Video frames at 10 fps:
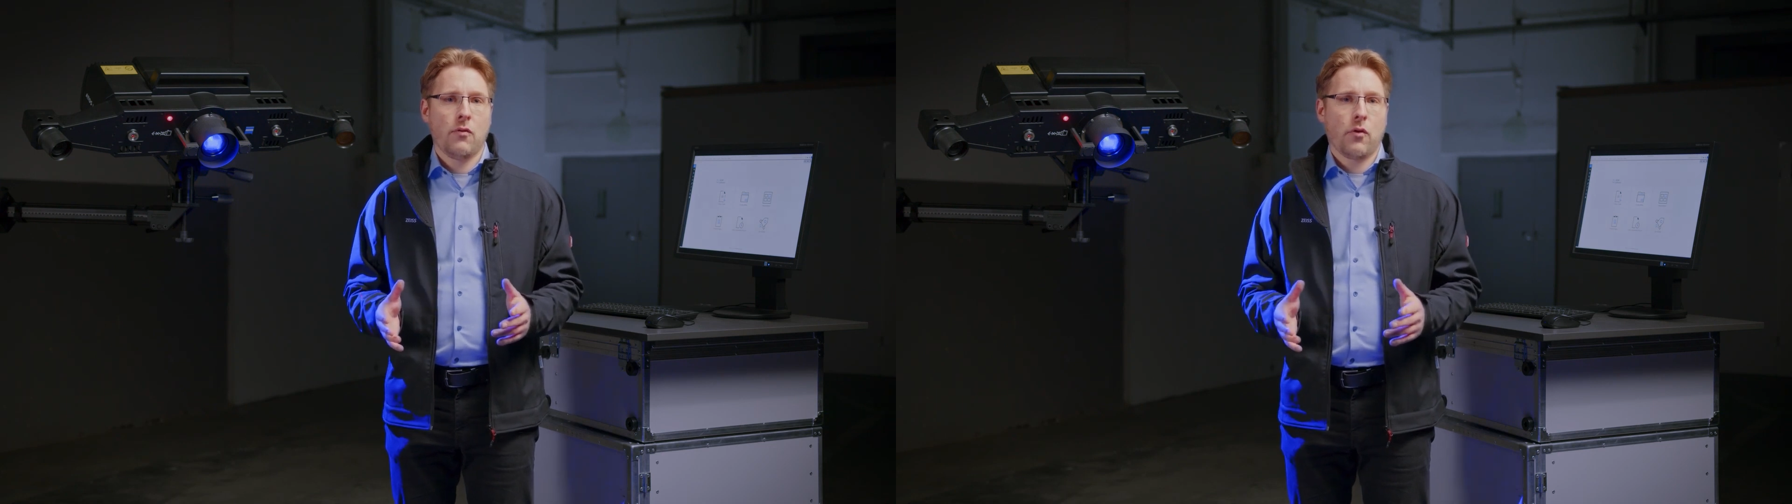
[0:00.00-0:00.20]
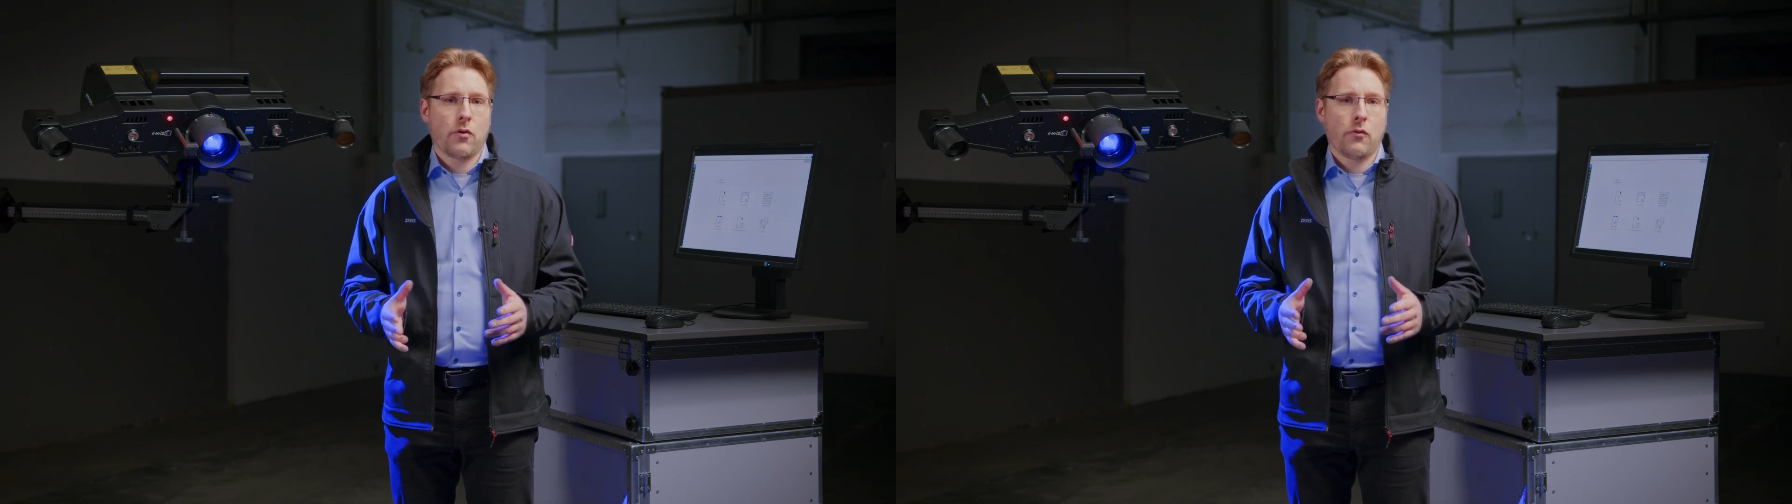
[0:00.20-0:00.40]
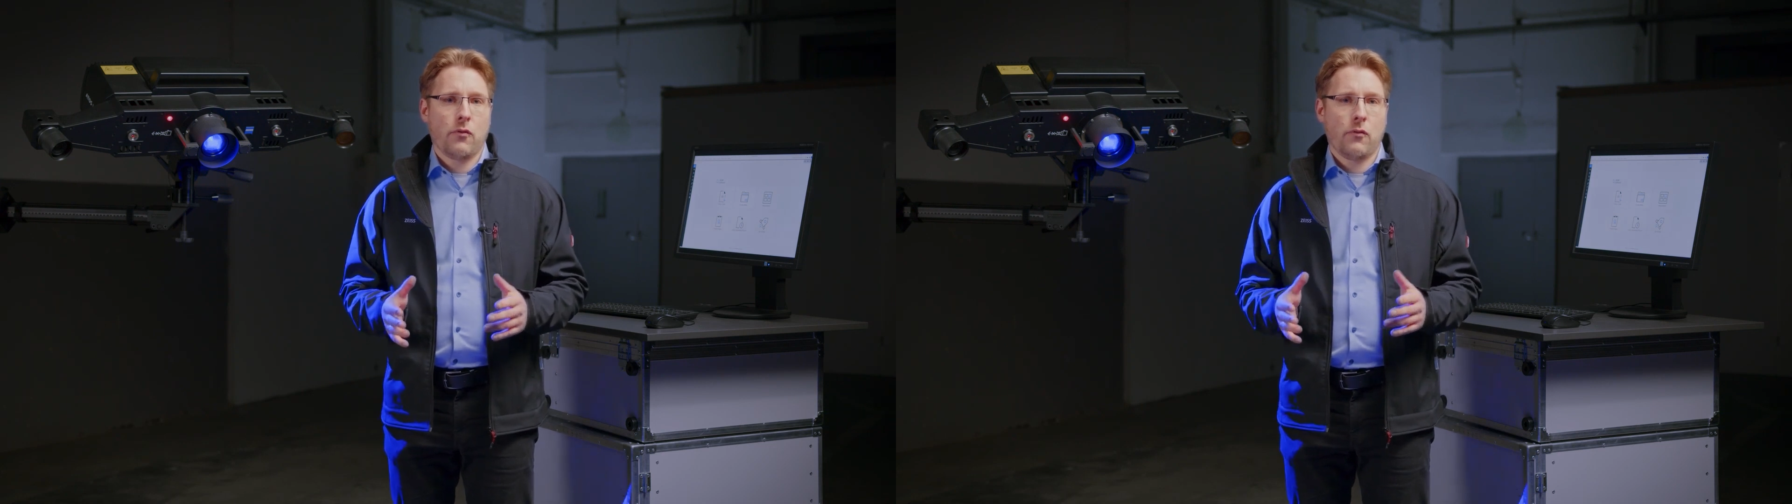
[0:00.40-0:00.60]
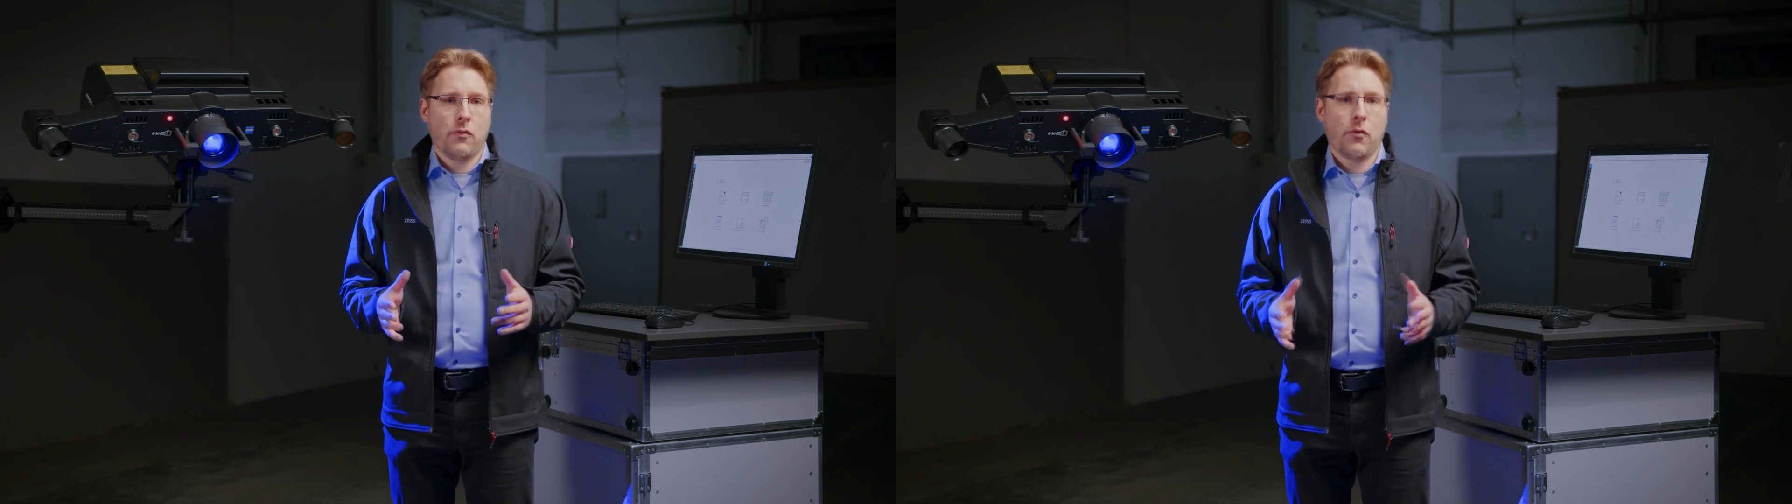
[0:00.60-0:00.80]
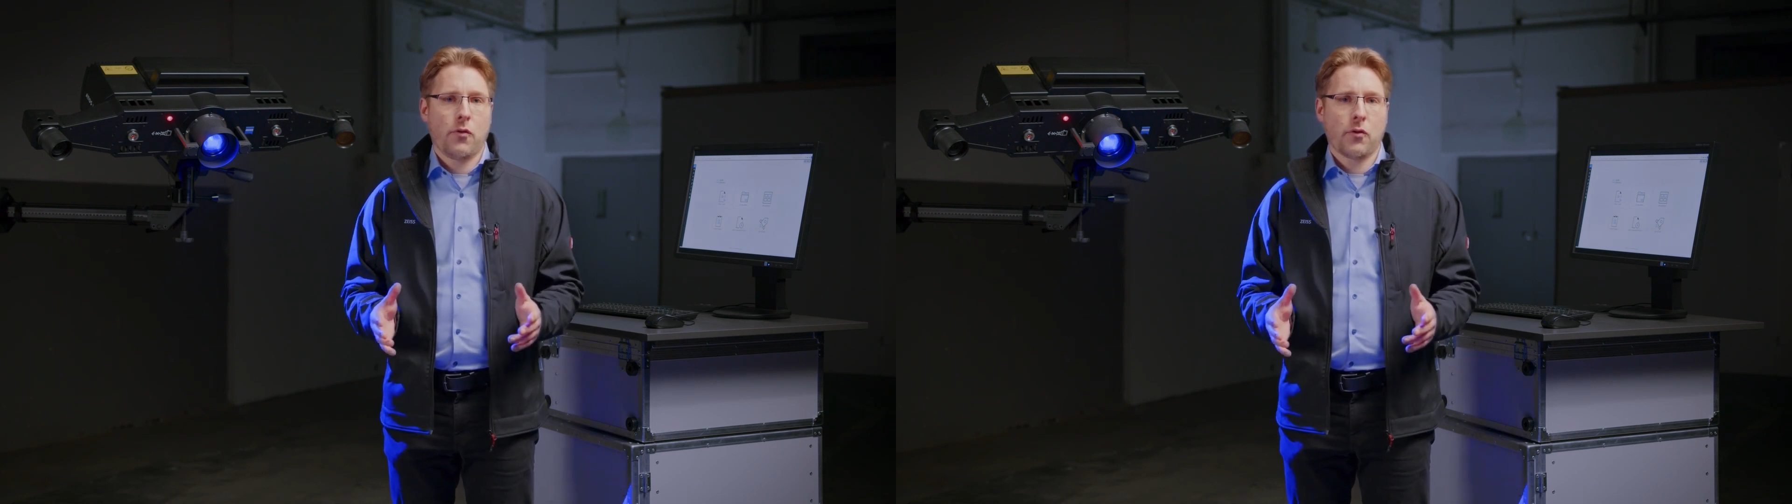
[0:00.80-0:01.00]
for the very
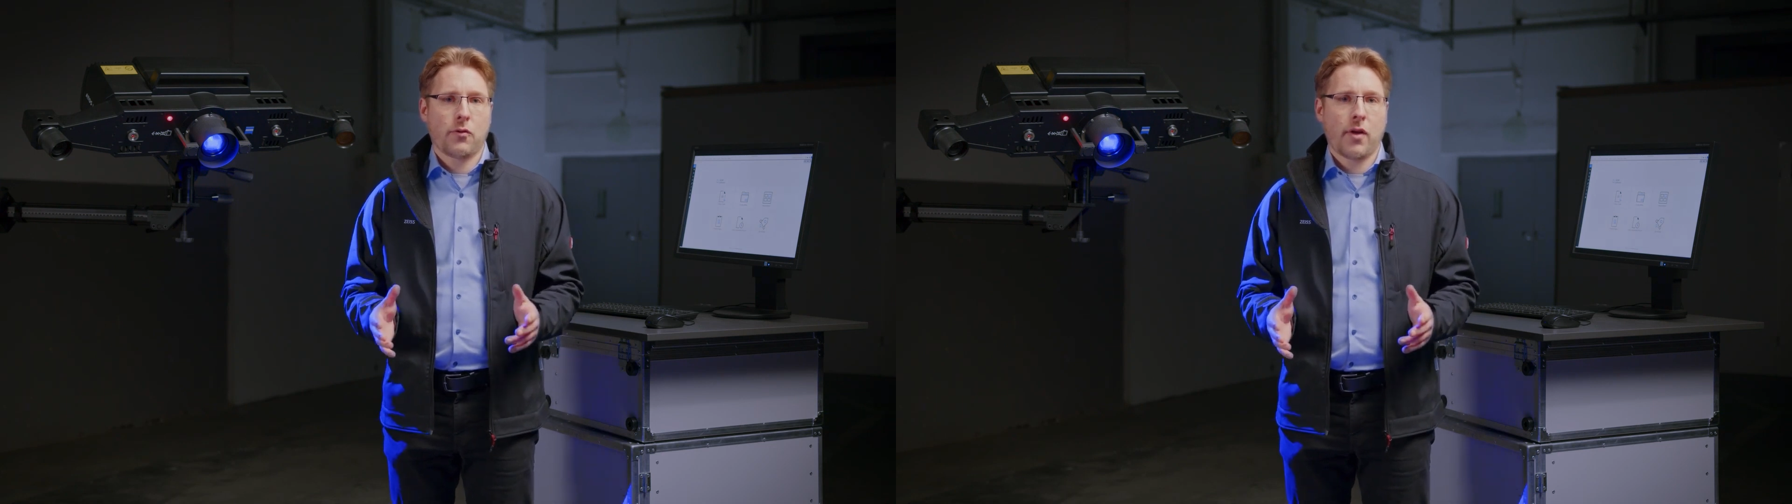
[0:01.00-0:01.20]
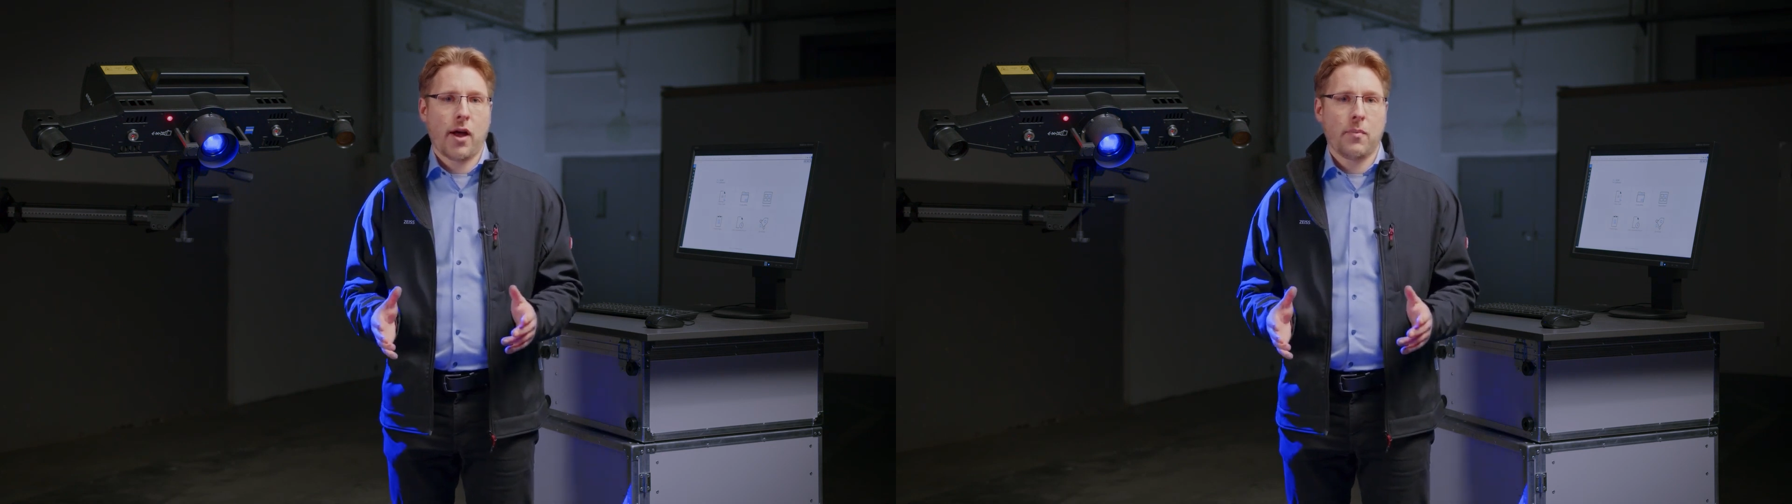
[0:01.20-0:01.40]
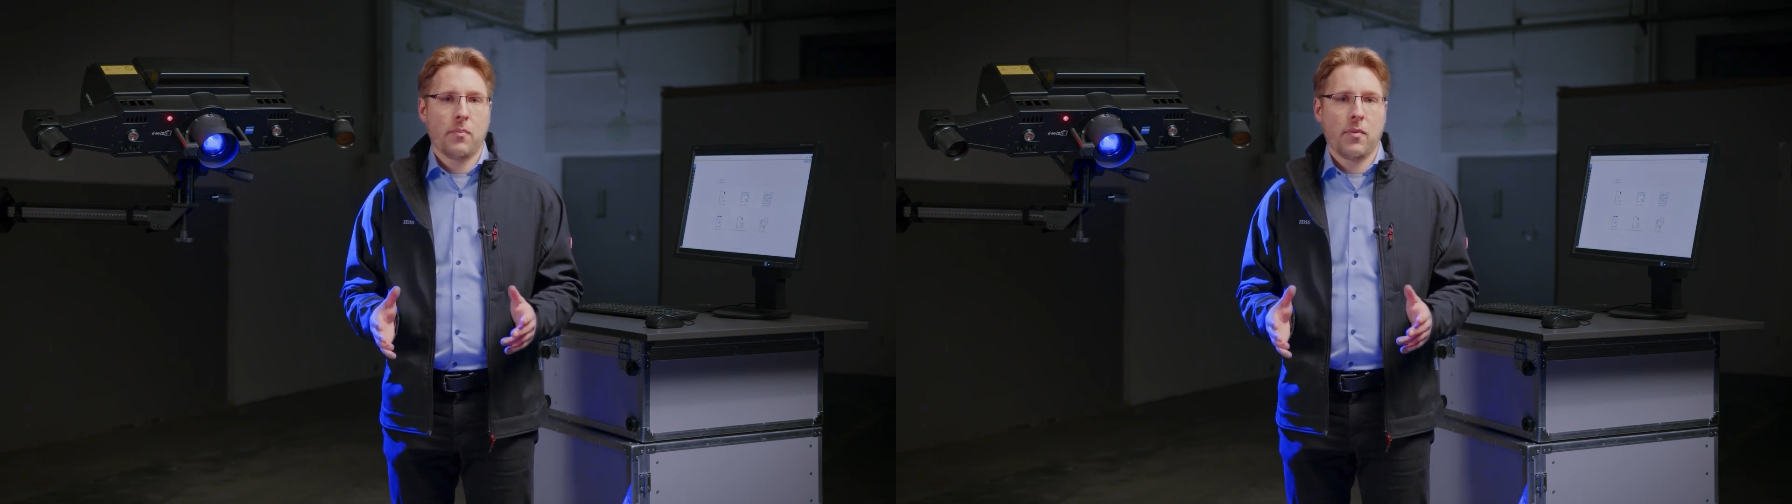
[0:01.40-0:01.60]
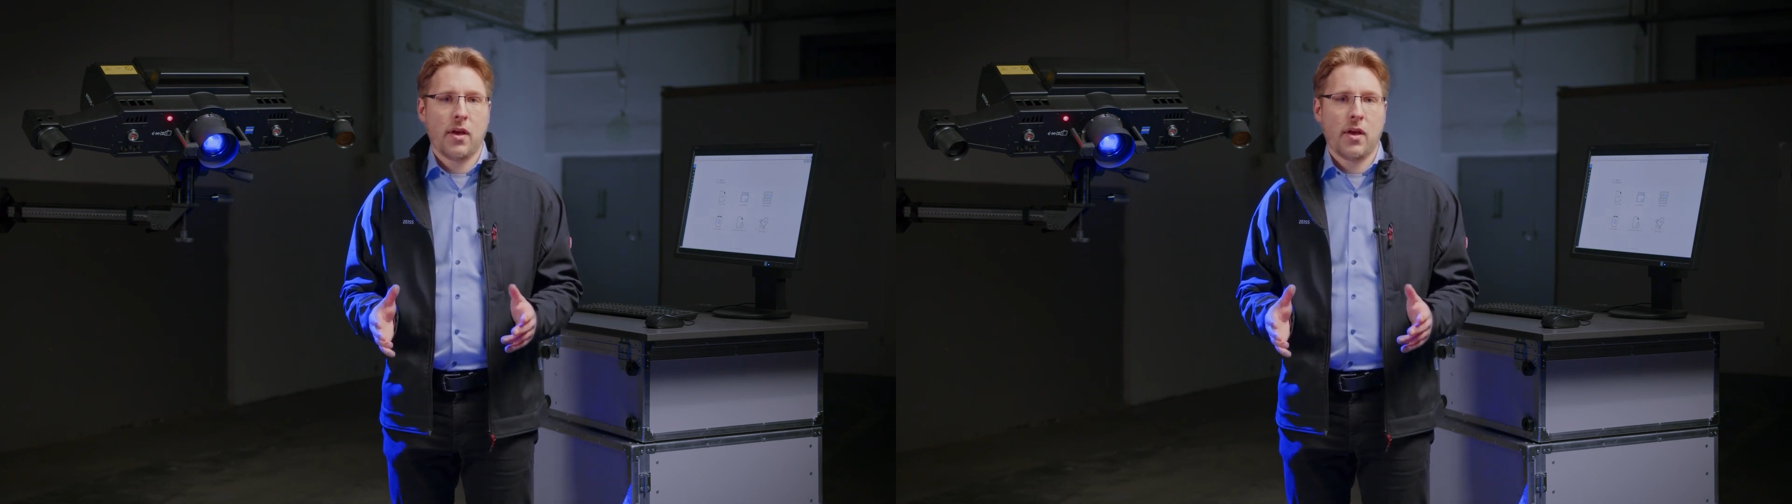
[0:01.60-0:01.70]
first time,